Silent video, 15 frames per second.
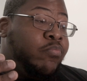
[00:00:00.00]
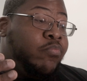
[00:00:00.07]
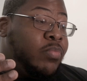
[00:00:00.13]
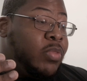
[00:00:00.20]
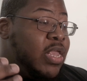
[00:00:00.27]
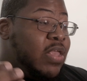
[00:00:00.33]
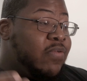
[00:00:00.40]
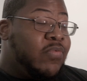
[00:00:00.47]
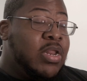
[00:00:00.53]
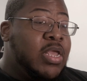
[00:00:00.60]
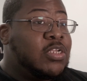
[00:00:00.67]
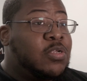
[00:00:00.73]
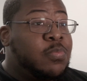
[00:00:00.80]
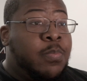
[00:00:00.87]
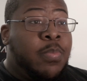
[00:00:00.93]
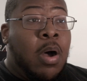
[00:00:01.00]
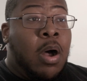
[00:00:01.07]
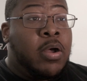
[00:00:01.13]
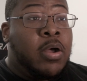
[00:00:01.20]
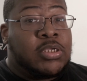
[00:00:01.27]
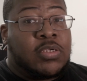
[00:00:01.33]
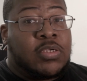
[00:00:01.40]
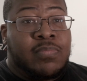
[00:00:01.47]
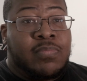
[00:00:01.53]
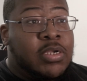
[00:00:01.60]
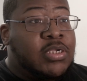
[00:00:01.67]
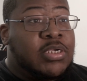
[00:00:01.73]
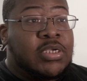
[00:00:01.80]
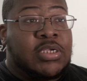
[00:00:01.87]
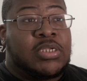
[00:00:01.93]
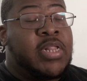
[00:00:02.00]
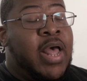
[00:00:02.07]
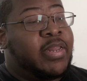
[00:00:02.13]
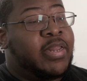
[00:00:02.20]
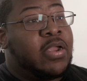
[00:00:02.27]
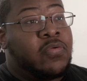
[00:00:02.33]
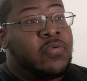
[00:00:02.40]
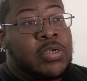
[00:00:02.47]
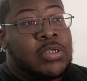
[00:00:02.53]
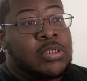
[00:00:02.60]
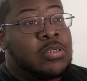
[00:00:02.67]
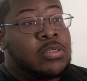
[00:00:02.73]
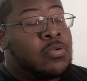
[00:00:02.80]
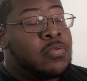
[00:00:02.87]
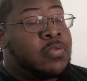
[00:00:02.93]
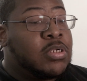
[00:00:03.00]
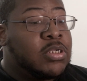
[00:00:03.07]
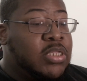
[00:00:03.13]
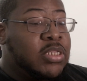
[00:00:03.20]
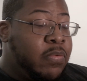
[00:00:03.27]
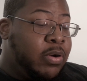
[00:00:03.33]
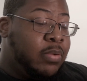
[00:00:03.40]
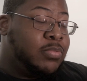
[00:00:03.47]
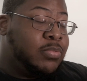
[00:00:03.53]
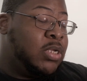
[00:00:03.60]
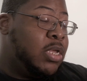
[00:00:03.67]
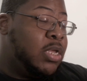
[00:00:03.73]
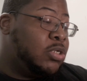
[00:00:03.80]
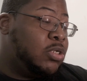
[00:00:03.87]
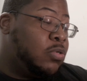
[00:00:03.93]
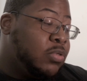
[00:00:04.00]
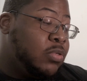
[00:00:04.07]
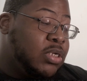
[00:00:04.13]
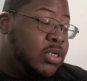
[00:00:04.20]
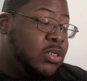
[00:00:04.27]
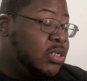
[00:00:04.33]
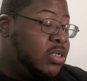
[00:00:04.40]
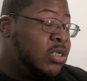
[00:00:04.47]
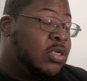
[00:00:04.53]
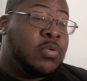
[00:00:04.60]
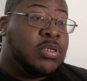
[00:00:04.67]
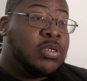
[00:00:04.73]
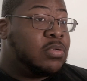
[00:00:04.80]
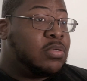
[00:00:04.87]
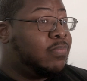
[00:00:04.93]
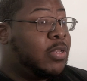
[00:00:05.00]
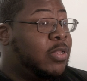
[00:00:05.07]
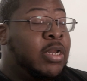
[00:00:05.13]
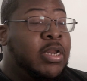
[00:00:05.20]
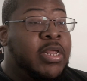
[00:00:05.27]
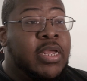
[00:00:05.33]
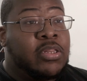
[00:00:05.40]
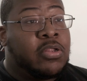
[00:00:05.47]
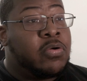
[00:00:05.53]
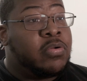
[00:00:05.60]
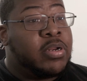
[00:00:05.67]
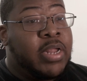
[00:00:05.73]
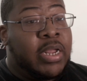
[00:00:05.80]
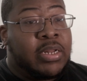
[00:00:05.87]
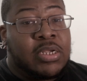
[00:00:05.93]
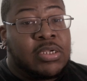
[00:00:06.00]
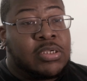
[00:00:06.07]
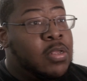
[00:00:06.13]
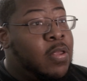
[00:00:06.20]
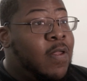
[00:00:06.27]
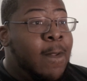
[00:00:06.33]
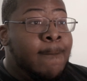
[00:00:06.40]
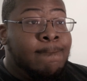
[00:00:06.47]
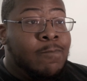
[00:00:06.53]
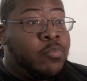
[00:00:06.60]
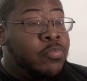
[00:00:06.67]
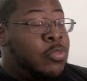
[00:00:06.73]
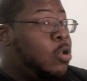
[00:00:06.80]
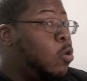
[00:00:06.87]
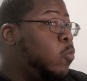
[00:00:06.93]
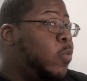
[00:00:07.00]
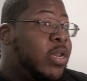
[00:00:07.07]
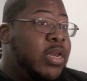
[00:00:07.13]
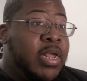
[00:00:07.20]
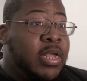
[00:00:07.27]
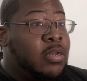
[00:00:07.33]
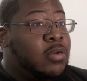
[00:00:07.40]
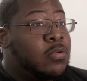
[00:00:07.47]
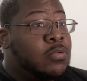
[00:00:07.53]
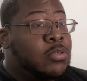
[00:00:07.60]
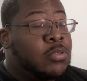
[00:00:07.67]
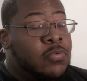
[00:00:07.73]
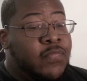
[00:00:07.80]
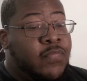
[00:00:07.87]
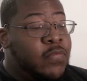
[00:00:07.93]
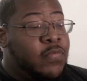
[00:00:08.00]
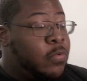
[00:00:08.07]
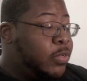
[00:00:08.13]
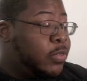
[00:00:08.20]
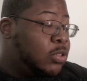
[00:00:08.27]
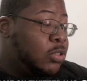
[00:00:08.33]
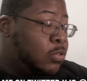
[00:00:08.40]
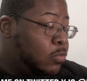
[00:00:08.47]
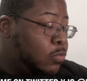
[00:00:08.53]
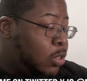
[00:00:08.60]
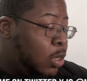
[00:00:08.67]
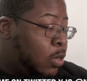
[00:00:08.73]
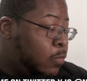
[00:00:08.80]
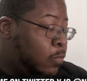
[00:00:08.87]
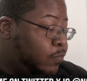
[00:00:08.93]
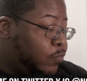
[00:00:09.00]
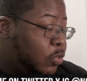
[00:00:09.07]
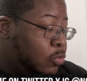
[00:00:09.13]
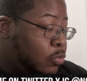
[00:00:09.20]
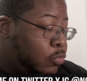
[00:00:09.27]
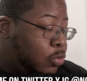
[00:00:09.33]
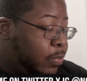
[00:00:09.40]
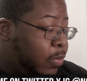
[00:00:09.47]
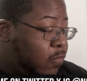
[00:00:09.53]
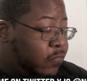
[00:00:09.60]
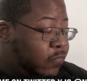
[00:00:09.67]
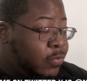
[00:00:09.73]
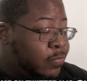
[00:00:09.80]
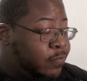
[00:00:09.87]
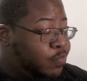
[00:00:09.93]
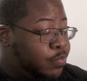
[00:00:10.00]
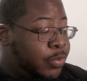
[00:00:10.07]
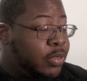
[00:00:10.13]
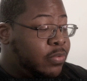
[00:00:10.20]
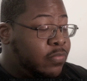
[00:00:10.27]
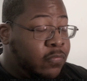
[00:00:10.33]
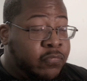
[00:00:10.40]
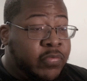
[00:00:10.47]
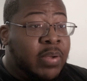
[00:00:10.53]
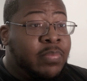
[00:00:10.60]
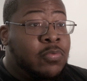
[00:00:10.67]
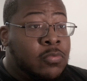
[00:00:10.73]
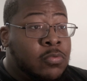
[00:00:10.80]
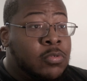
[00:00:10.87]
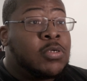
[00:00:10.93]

Even his bars are just not that crazy. You understand what I'm saying? So this was a clear 30. Like, this, nowhere near close. You feel me? So salute to both of them. But Rebel,